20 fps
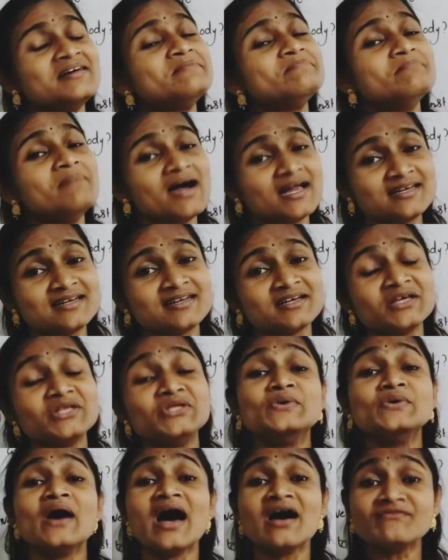But
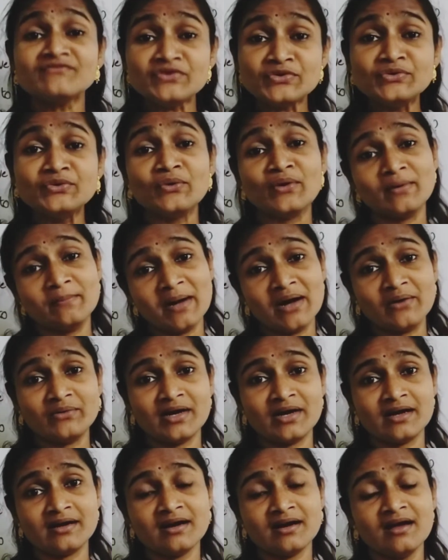you have to know about
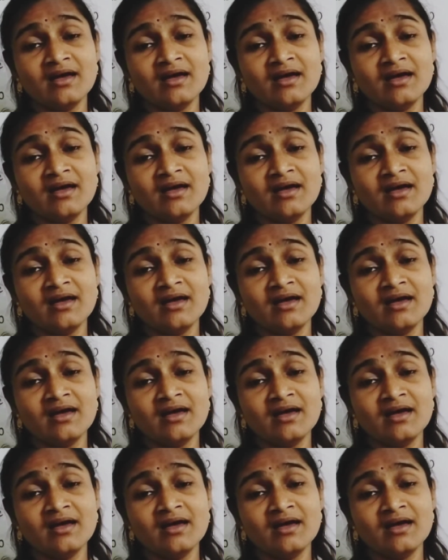it.